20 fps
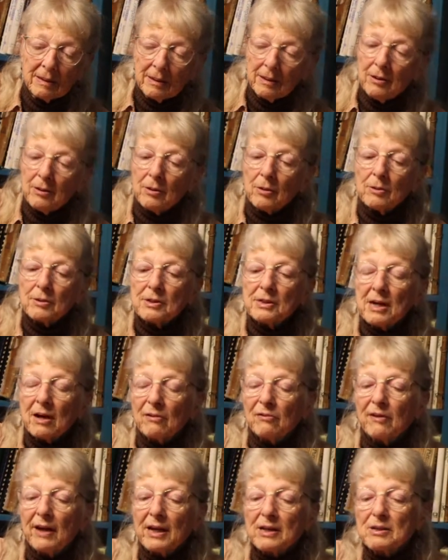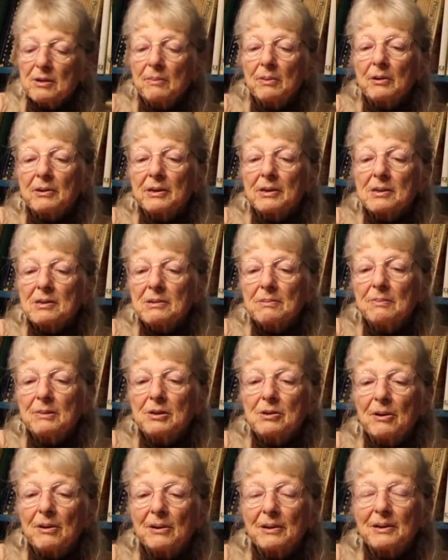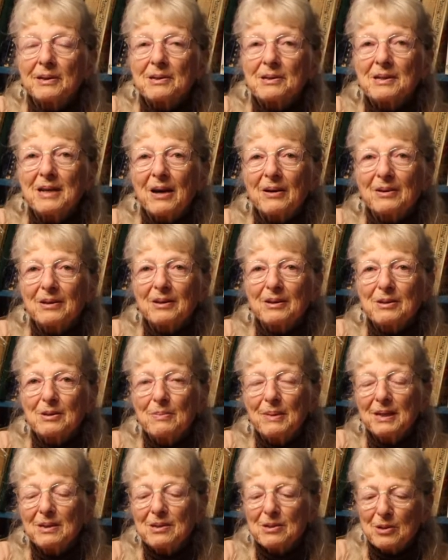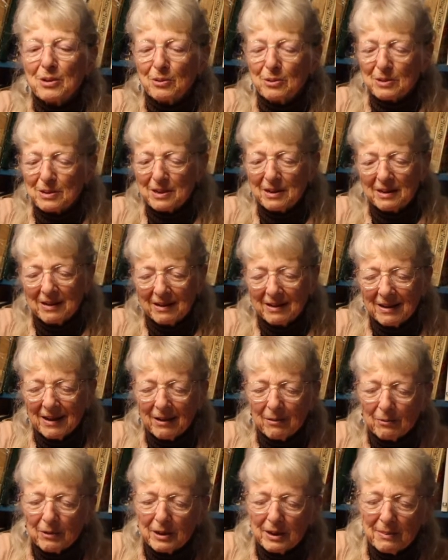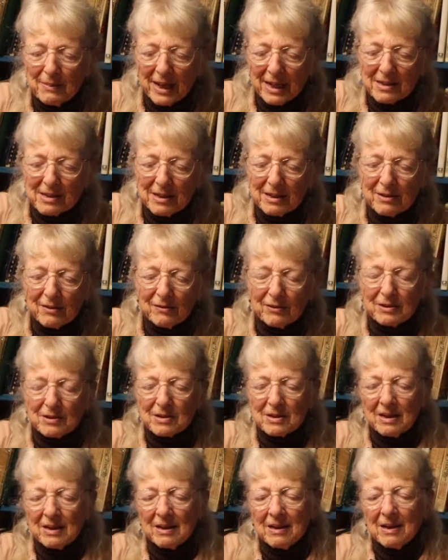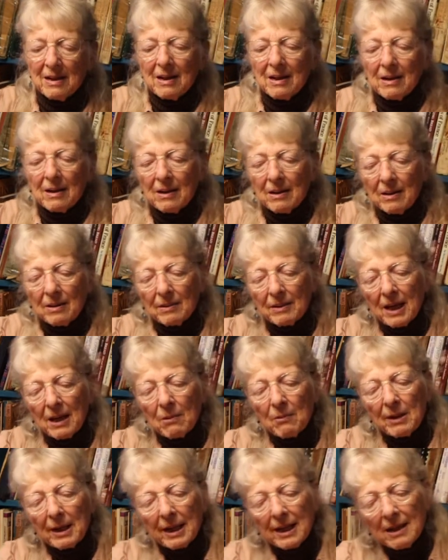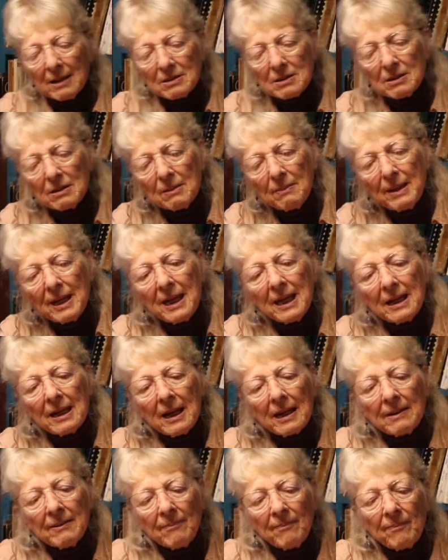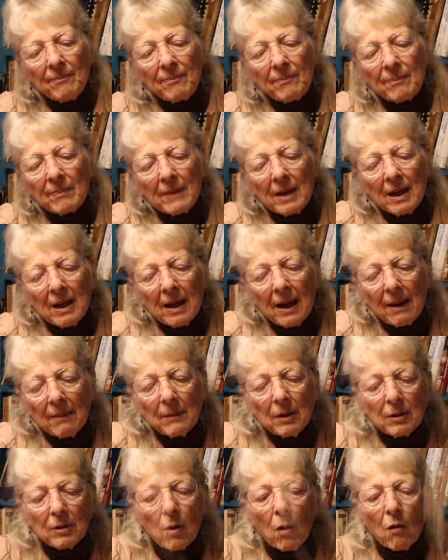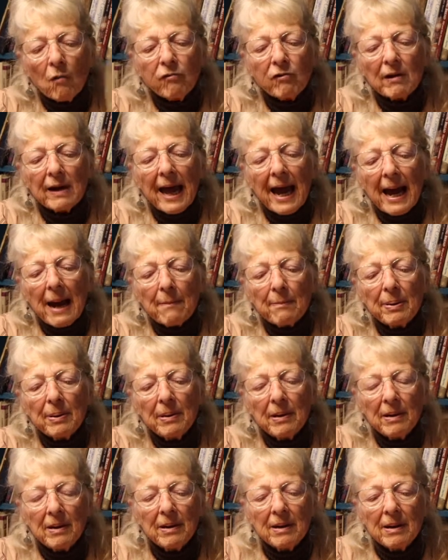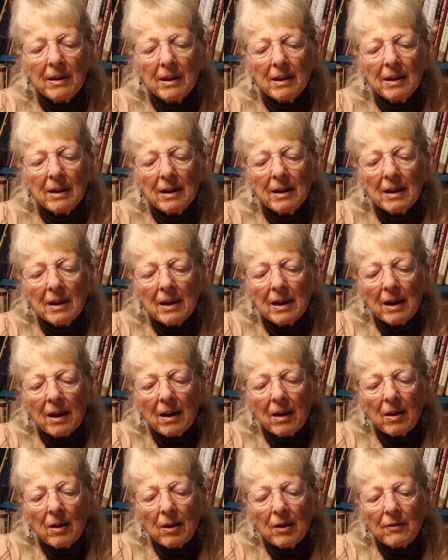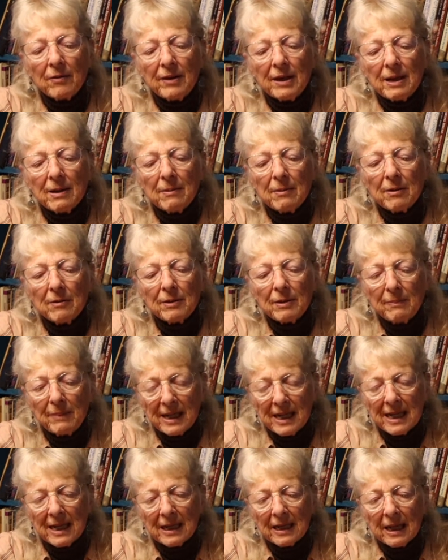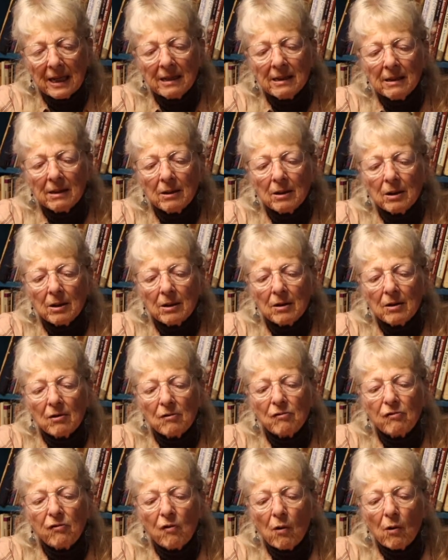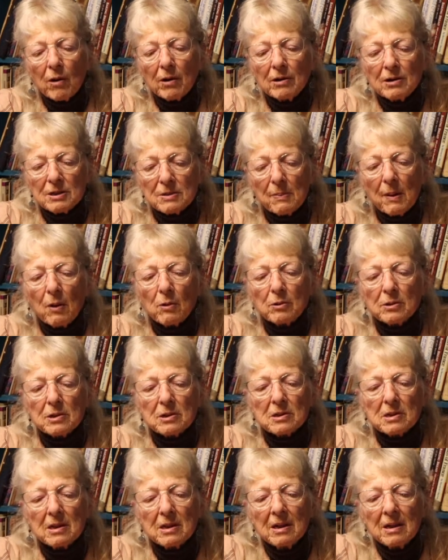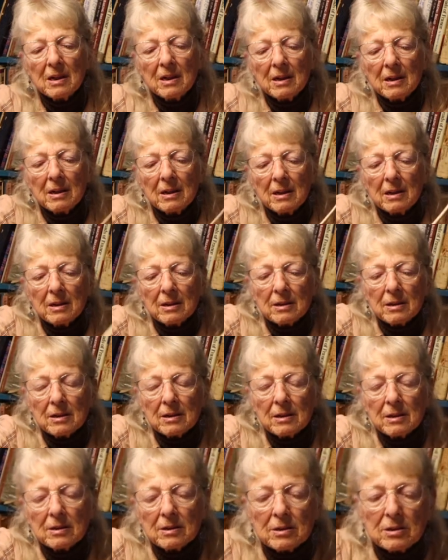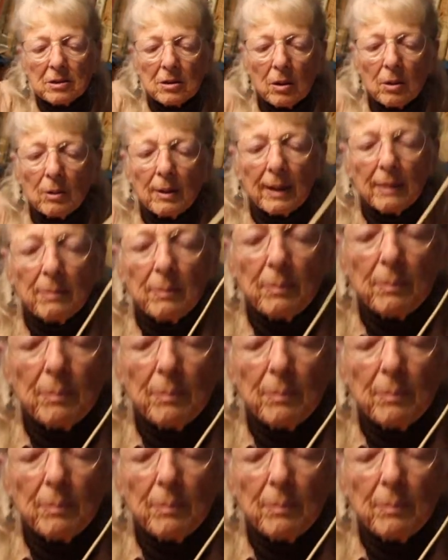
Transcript: You notice how flexible this material is now that it's been soaked. That really makes a difference. Okay, when I get to the beginning, I'm going to overlap the beginning 4 spokes. So I